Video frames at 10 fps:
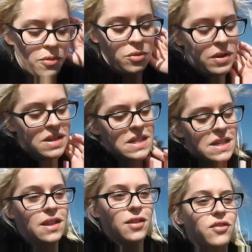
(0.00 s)
and windy,
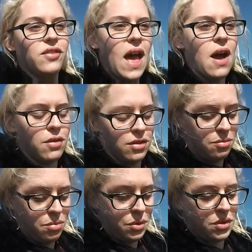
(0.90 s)
and there's flowers
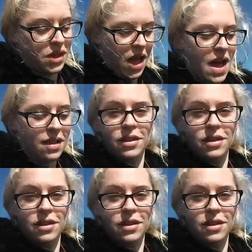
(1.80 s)
and blue skies